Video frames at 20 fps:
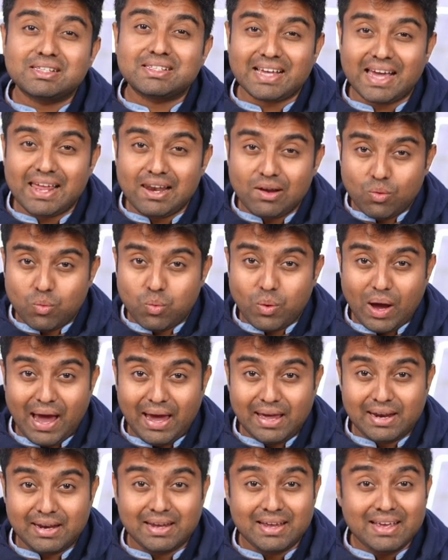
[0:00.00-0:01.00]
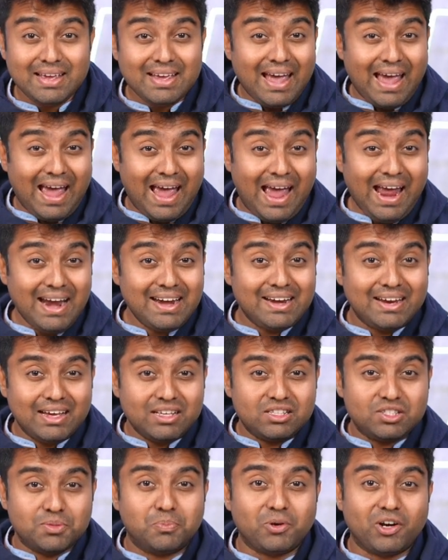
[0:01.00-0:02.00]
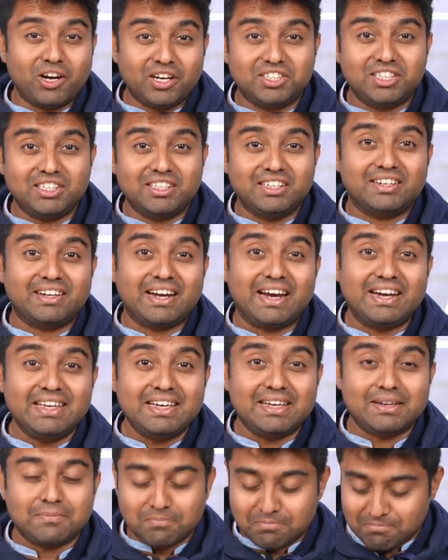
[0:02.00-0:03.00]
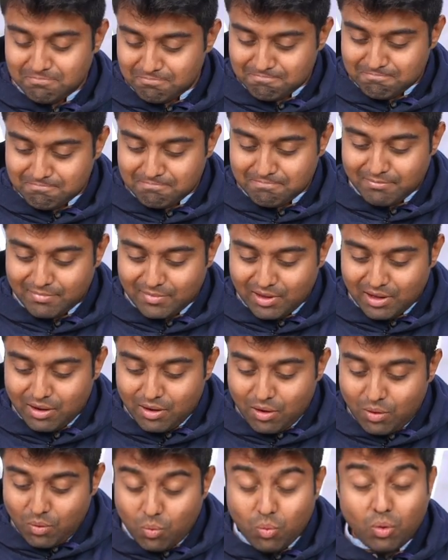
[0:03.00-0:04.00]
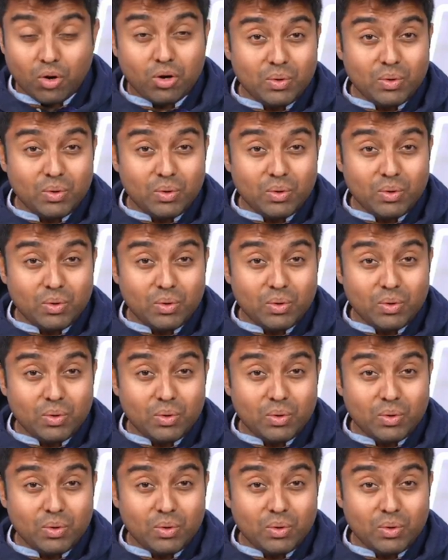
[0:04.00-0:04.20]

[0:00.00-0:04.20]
cell van and it's production ready. What do